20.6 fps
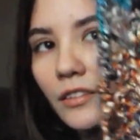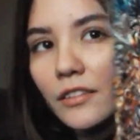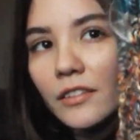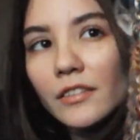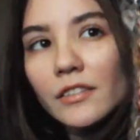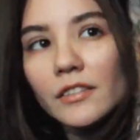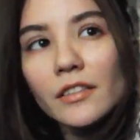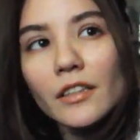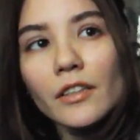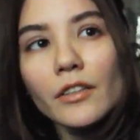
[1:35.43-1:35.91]

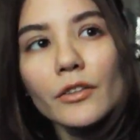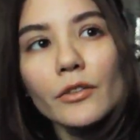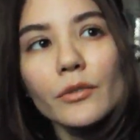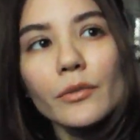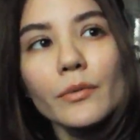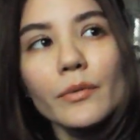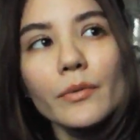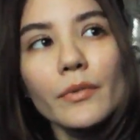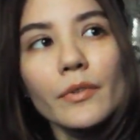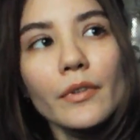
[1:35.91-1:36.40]
So
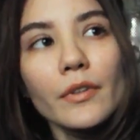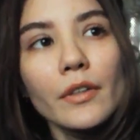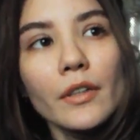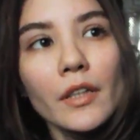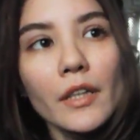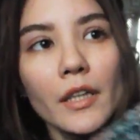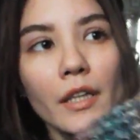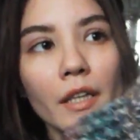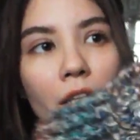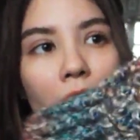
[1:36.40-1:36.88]

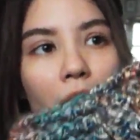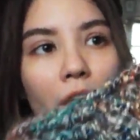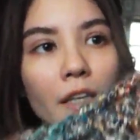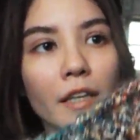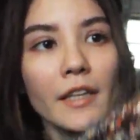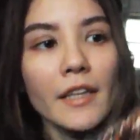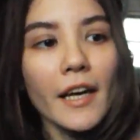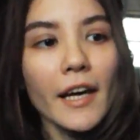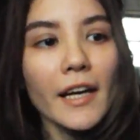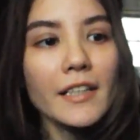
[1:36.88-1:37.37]

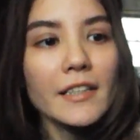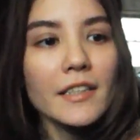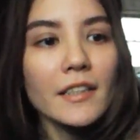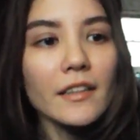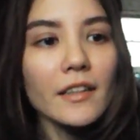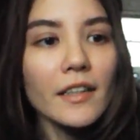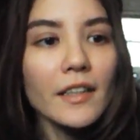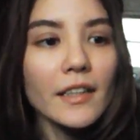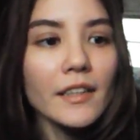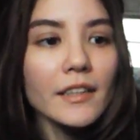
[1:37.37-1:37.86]
yeah, I did
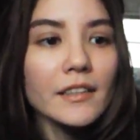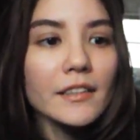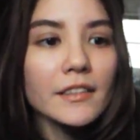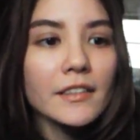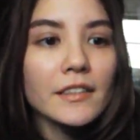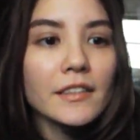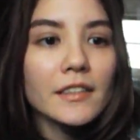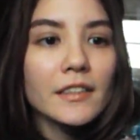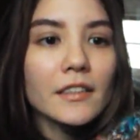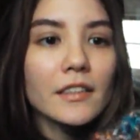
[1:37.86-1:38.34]

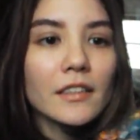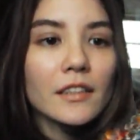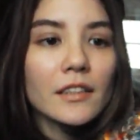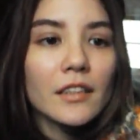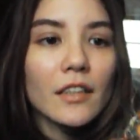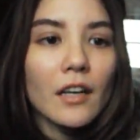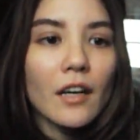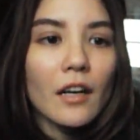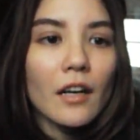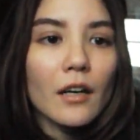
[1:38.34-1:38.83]
these
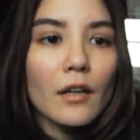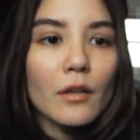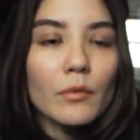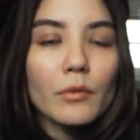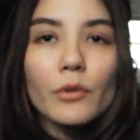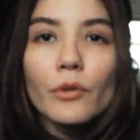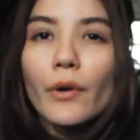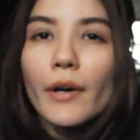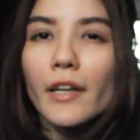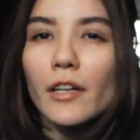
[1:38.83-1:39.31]

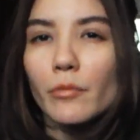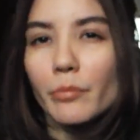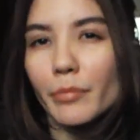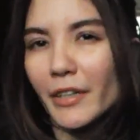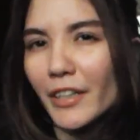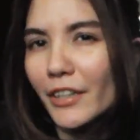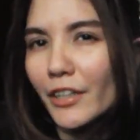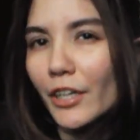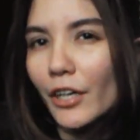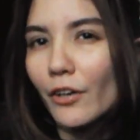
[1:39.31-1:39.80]
quite a
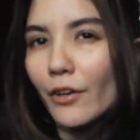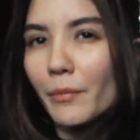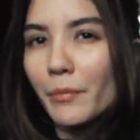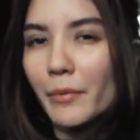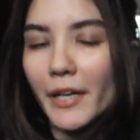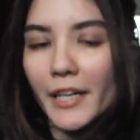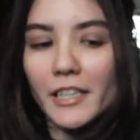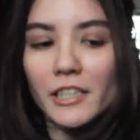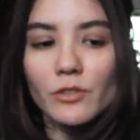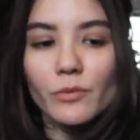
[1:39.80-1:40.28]
bit ago,
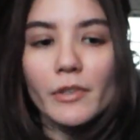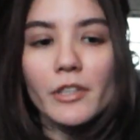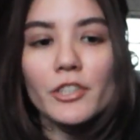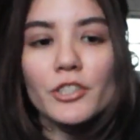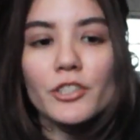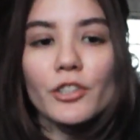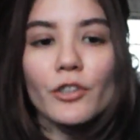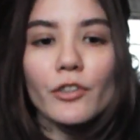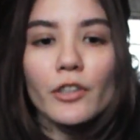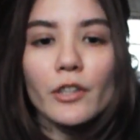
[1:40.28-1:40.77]
but I just want to
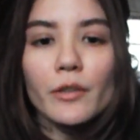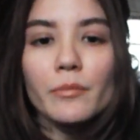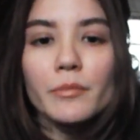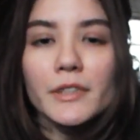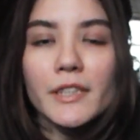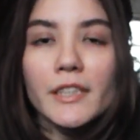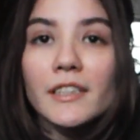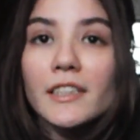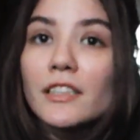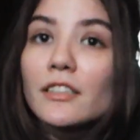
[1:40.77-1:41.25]
show them
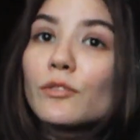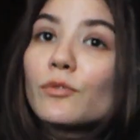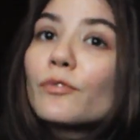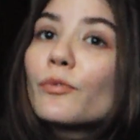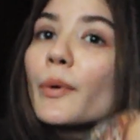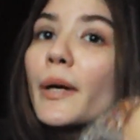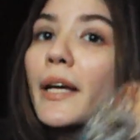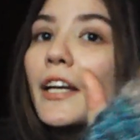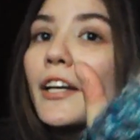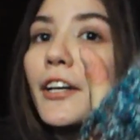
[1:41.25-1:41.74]
since it's
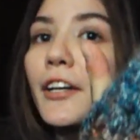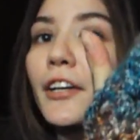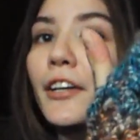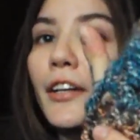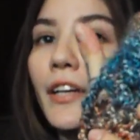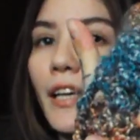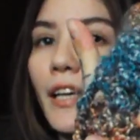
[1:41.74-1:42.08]
winter,